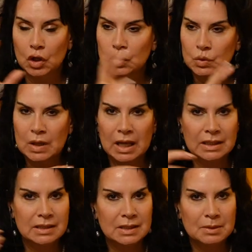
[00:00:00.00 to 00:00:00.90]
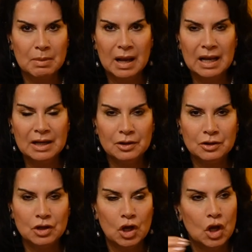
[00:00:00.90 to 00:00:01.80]
you got
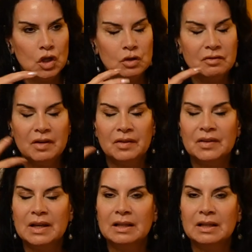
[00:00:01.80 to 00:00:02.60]
inspired, you felt the